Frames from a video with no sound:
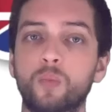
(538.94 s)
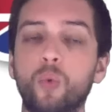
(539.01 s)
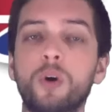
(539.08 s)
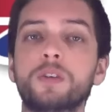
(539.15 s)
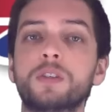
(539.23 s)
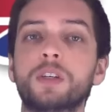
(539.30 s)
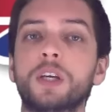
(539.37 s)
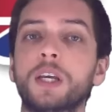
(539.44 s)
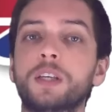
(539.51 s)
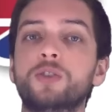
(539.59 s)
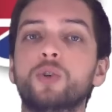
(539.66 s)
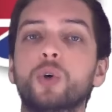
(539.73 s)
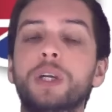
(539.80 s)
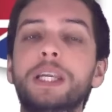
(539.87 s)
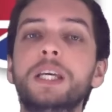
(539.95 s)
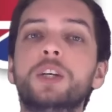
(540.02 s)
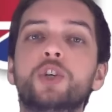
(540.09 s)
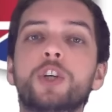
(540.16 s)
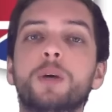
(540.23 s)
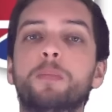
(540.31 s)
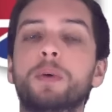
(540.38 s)
What is your
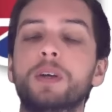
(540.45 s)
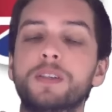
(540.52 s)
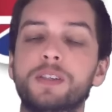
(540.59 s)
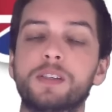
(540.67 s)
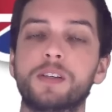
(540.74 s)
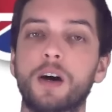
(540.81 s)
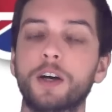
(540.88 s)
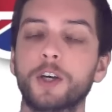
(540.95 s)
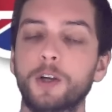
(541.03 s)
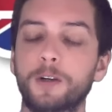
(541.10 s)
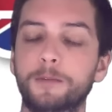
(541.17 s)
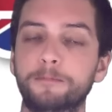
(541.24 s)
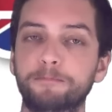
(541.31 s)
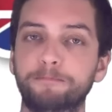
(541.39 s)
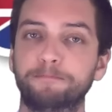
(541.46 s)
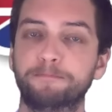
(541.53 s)
leadership style?